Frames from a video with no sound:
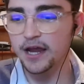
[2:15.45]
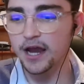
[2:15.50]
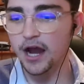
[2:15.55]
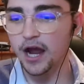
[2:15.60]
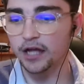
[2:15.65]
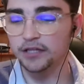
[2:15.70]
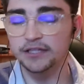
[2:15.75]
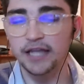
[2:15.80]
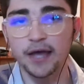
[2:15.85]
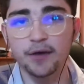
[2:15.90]

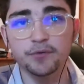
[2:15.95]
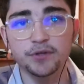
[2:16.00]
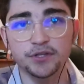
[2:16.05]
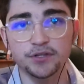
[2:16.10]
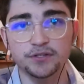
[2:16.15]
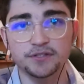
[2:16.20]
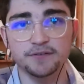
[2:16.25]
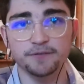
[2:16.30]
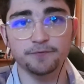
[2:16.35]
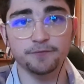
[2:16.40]
allowing you
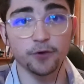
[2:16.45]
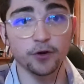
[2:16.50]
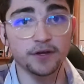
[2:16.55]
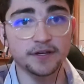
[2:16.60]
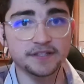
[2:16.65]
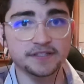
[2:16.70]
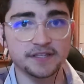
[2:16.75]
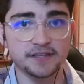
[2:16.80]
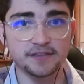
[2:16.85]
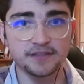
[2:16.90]
to
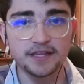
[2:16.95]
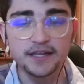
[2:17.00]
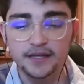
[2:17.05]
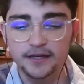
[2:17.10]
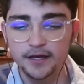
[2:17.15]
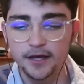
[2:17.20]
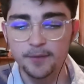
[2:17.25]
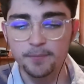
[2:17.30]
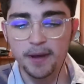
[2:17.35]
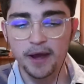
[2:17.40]
focus and think
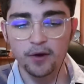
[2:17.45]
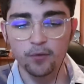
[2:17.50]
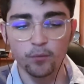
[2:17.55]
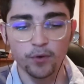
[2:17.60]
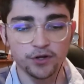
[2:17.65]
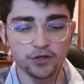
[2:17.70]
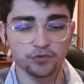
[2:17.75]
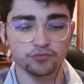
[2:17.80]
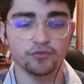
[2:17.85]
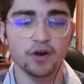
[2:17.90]
about
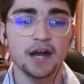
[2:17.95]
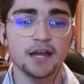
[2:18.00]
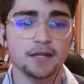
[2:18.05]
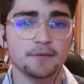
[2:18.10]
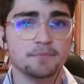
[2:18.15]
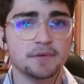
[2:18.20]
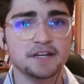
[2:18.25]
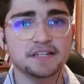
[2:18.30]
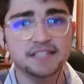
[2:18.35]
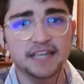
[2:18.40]
what you're writing,
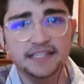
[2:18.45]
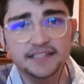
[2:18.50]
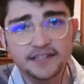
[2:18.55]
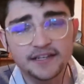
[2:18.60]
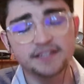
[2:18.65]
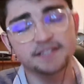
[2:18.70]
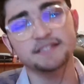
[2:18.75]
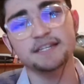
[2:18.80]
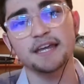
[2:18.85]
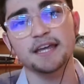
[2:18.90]
because that
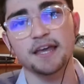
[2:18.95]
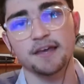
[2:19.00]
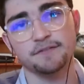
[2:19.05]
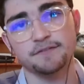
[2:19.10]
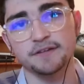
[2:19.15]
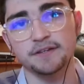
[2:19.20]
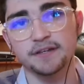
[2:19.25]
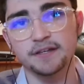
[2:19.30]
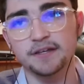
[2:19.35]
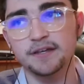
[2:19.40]
does take
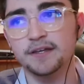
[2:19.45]
effort.